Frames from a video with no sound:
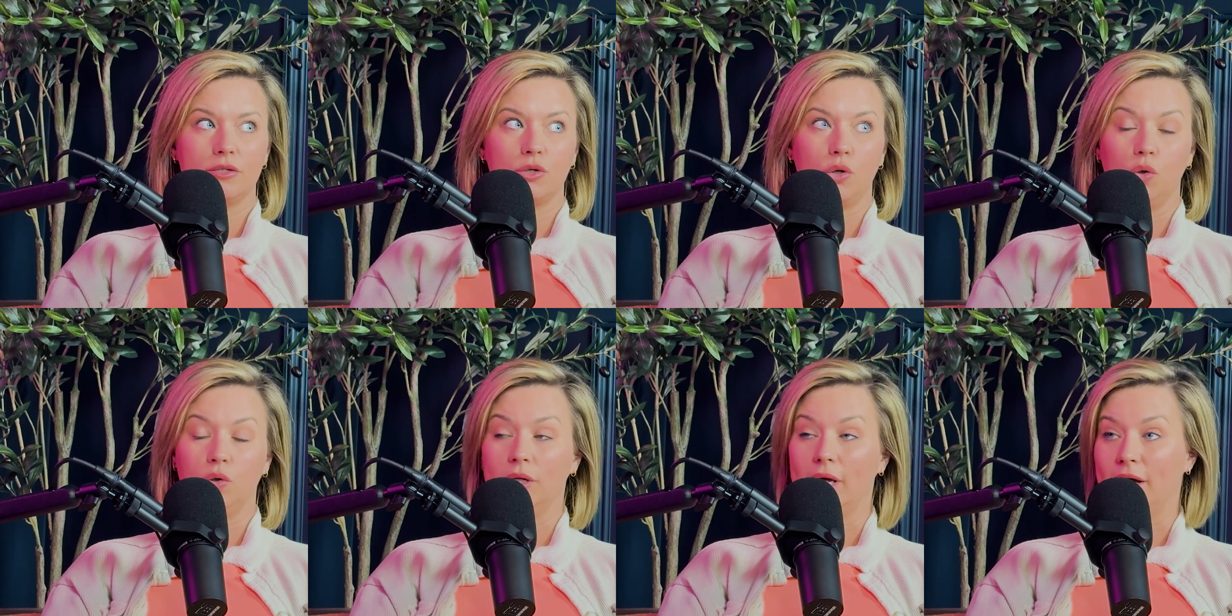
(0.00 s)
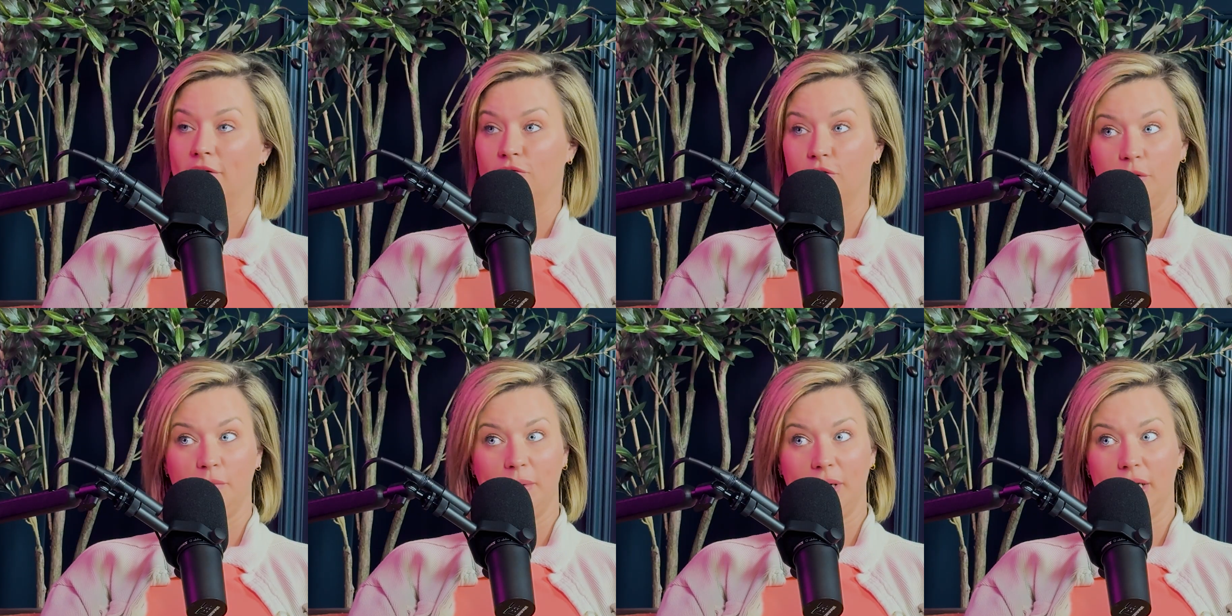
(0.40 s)
told
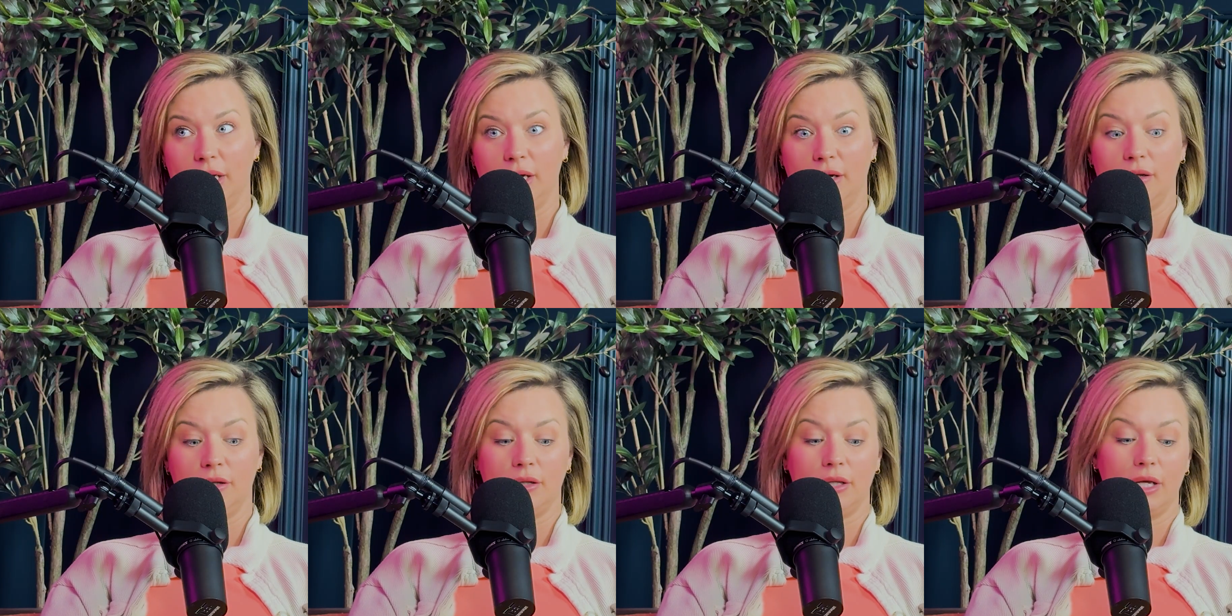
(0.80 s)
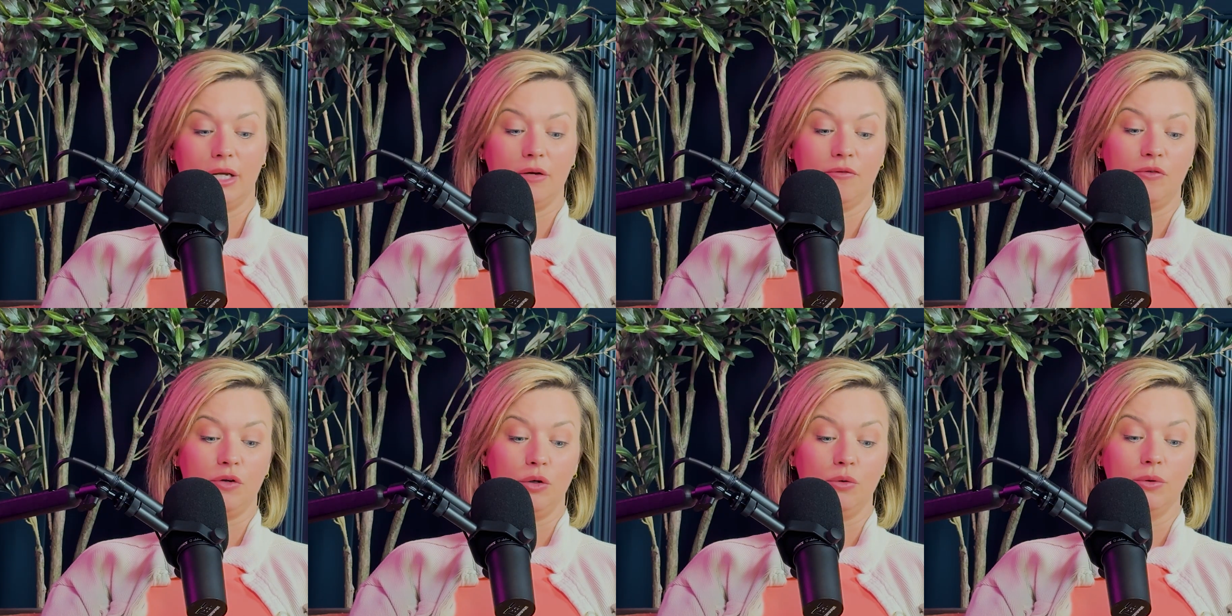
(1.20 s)
everybody that
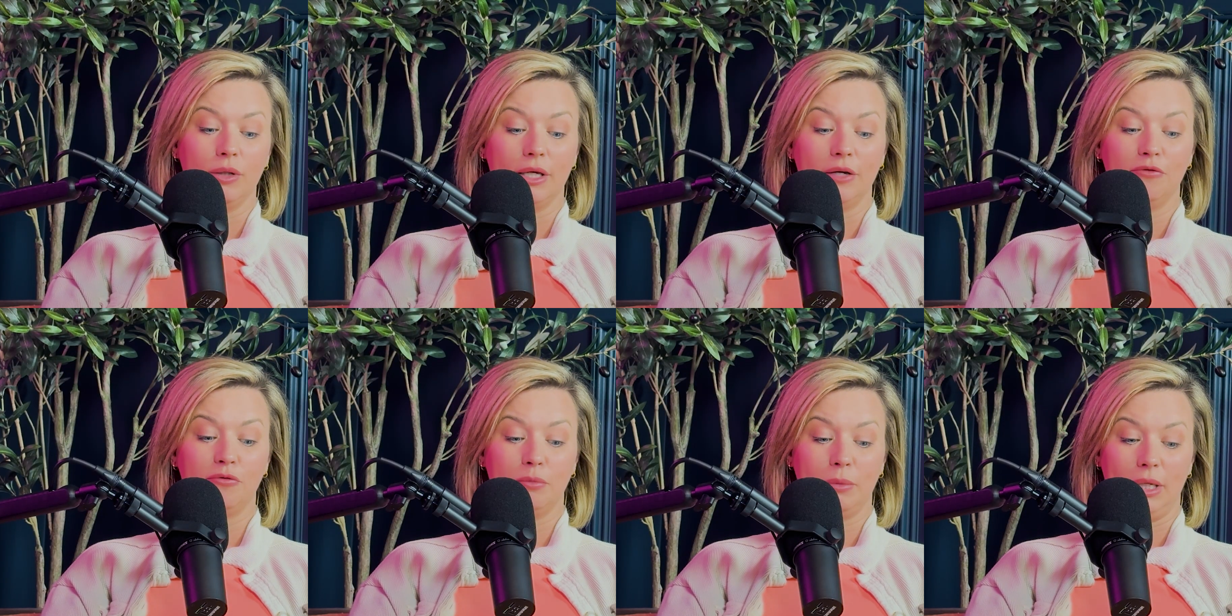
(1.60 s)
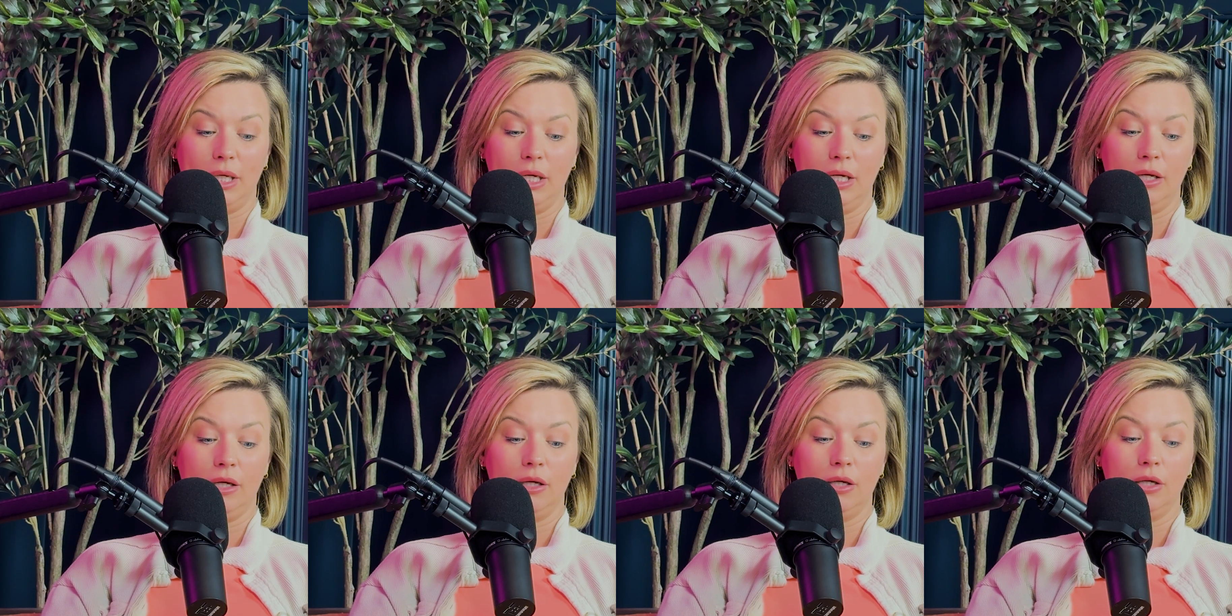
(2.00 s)
if you leave
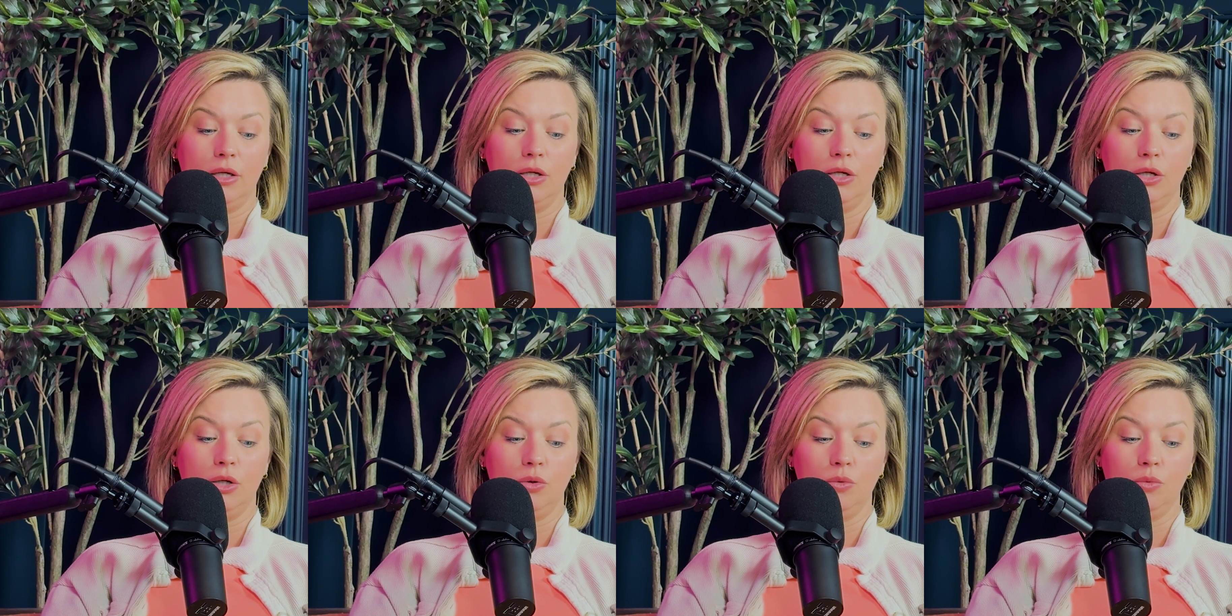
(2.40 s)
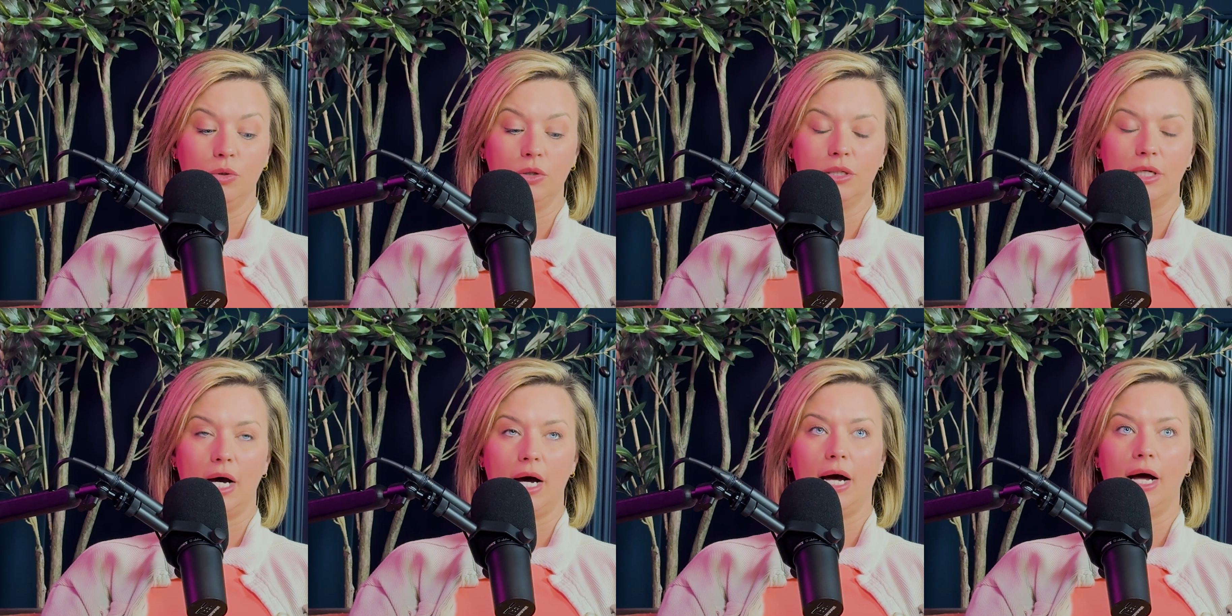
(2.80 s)
me, you will
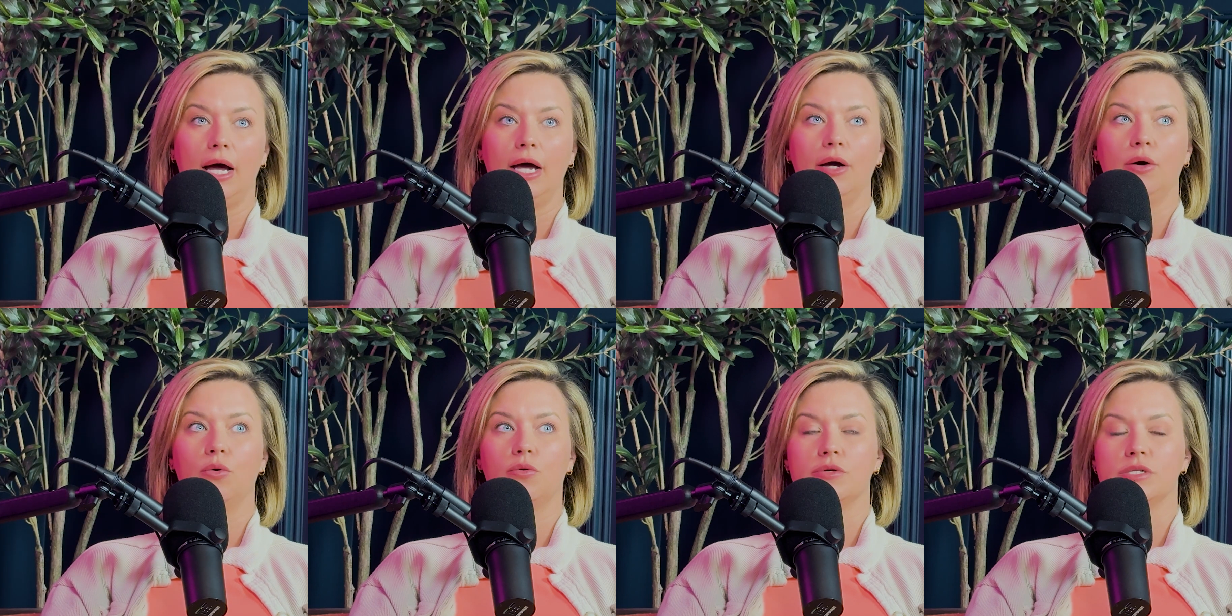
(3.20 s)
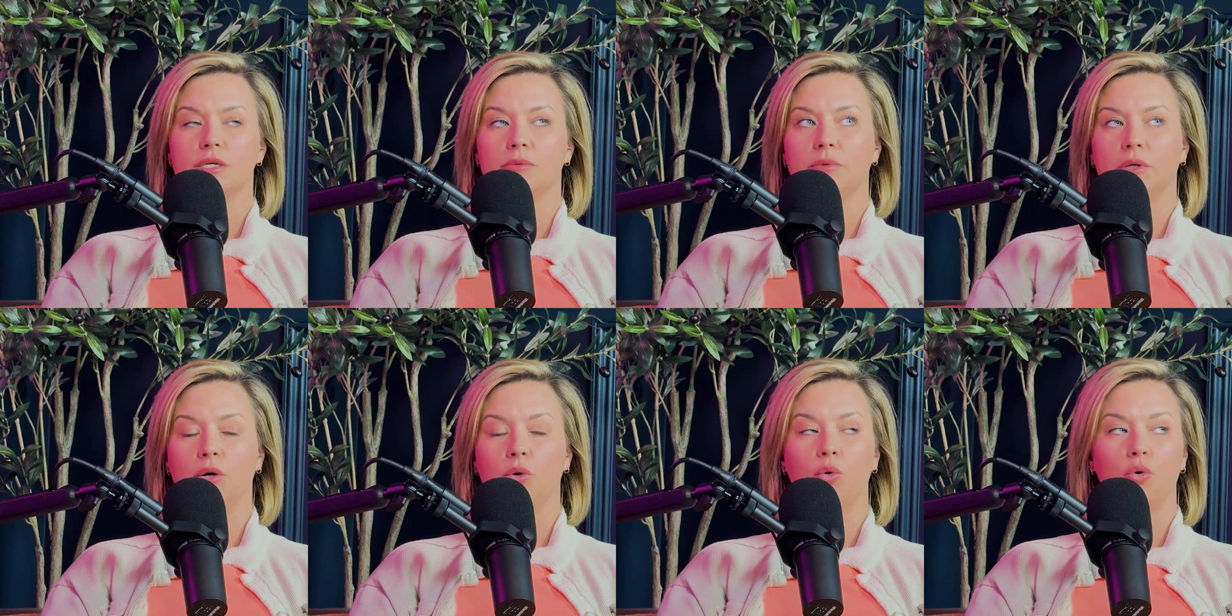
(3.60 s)
die or
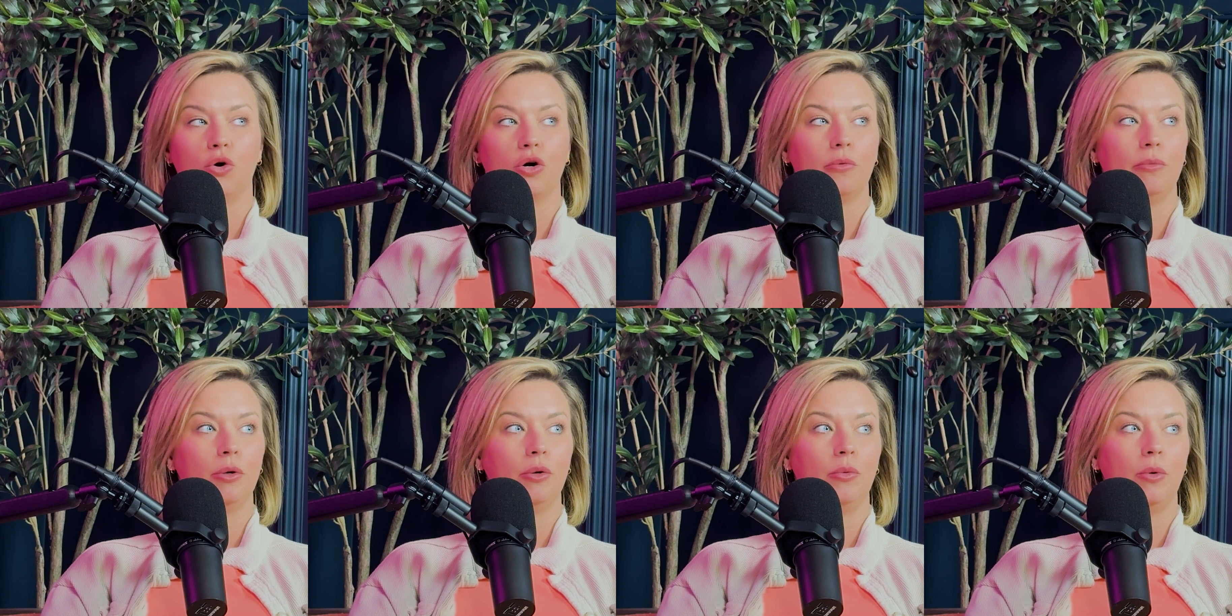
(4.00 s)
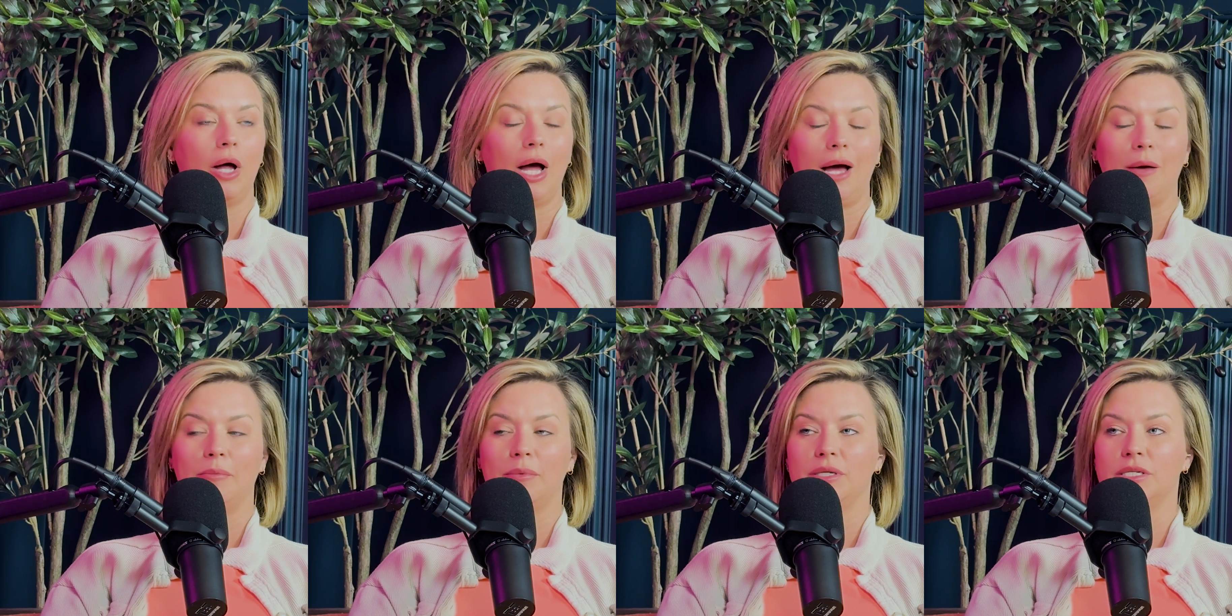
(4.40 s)
something horrible will
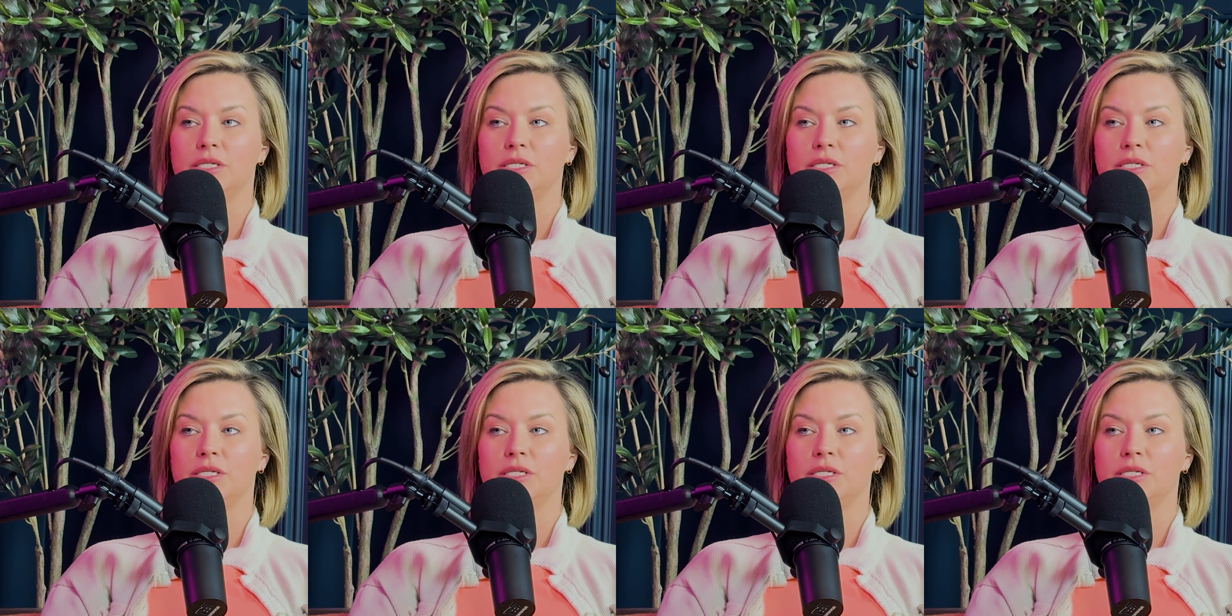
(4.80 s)
happen